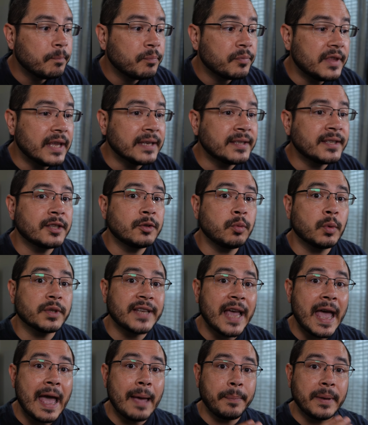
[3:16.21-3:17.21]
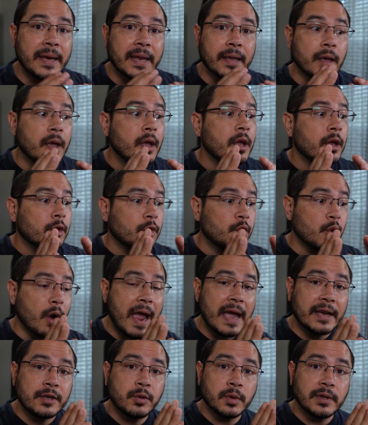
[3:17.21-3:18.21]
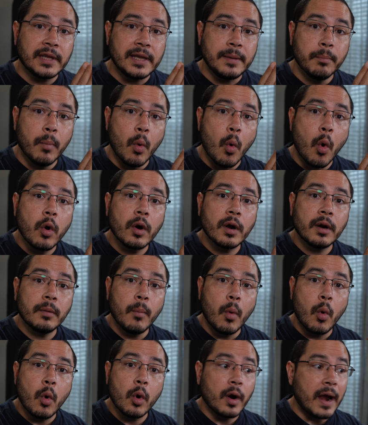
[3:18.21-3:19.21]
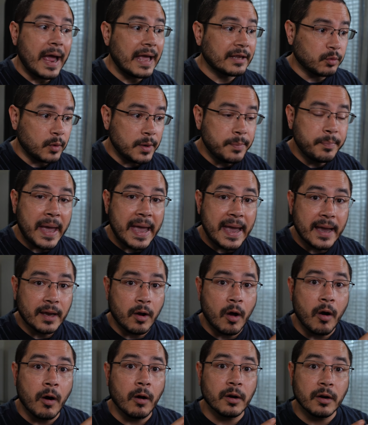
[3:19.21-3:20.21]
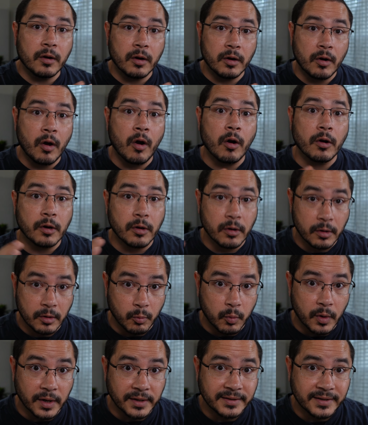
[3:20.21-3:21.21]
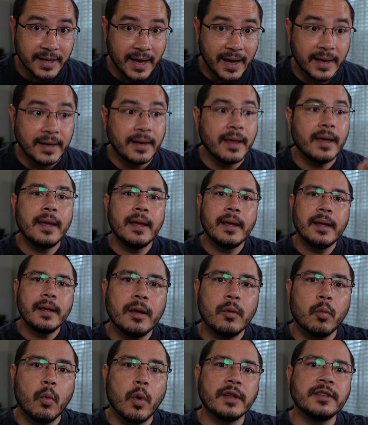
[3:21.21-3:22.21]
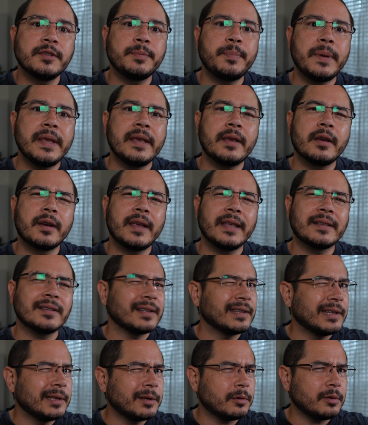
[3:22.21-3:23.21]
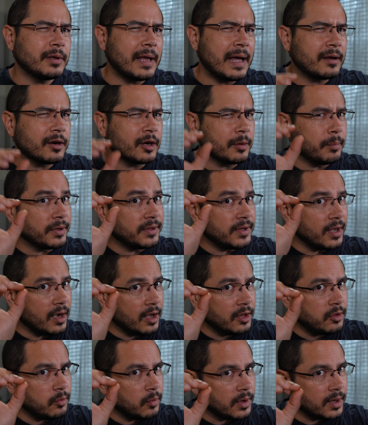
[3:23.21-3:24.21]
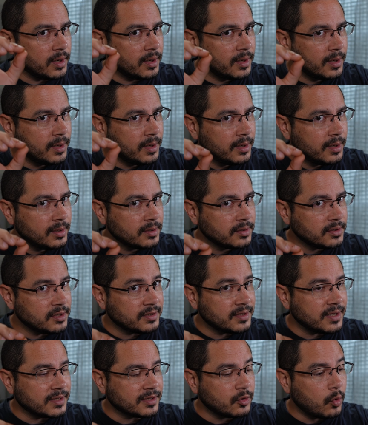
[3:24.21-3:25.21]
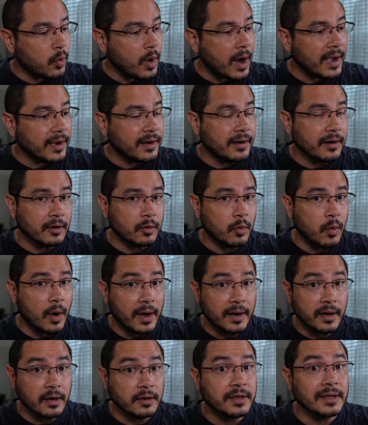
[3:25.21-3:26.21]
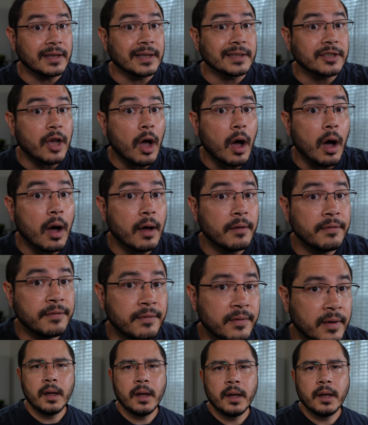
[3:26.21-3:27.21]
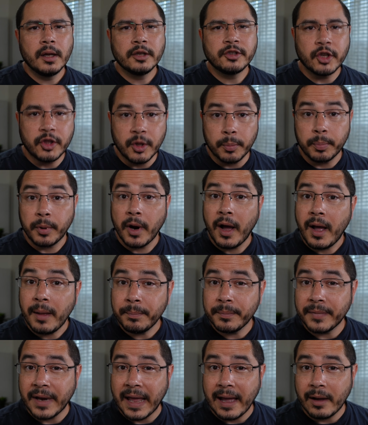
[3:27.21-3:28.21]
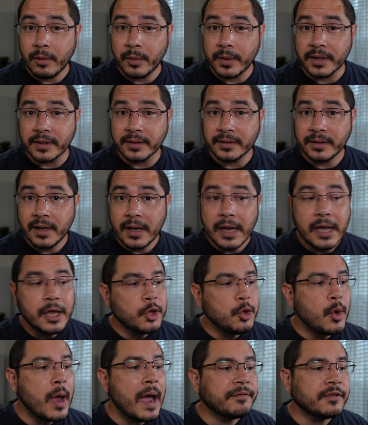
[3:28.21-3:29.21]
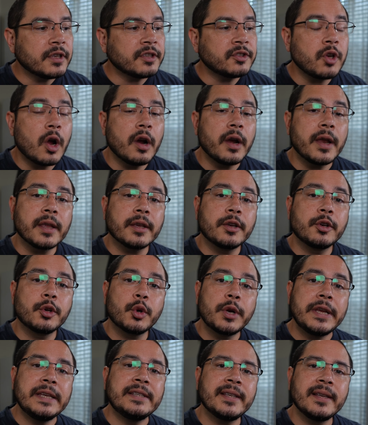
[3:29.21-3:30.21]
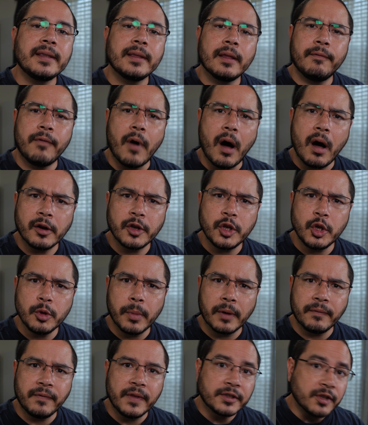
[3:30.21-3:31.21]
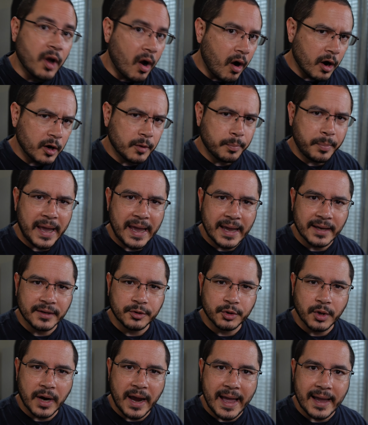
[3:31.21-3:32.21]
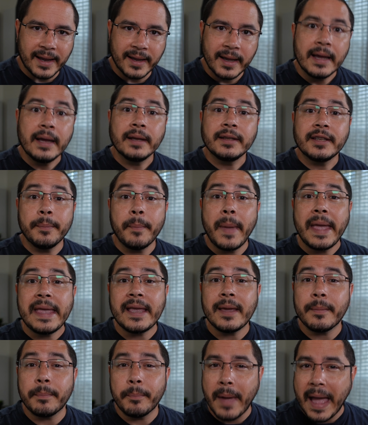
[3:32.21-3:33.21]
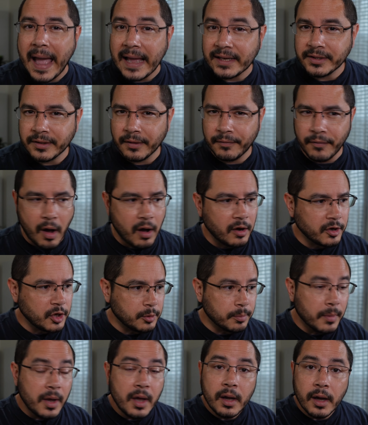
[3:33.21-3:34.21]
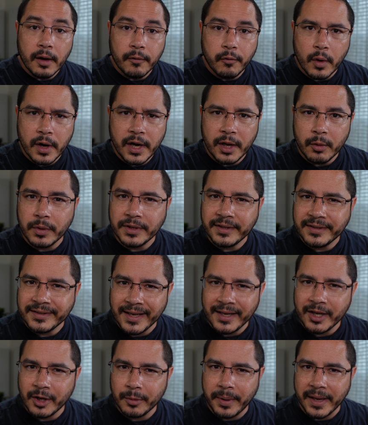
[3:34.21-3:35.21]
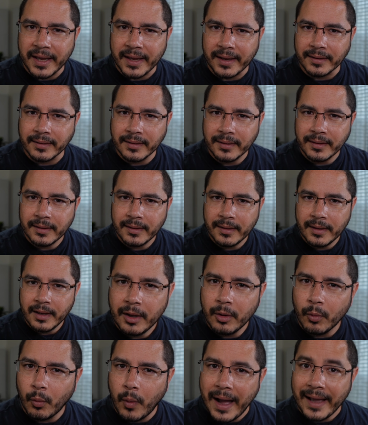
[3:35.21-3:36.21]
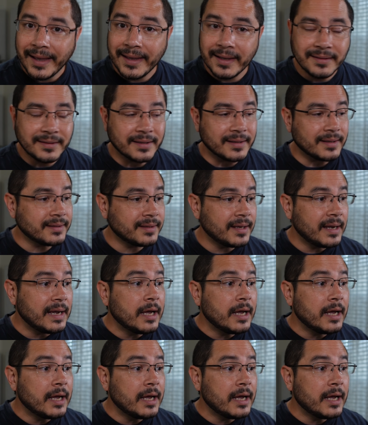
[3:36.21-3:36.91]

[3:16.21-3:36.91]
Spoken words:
This is what's happening gradually more and more as we pan harder and harder to one side. One speaker gets a little louder, but the other one just gets quieter and quieter till it's off. So the problem now is you have to start increasing the volume of this hard pan track to make it match the volume of when it was center panned. Why is this?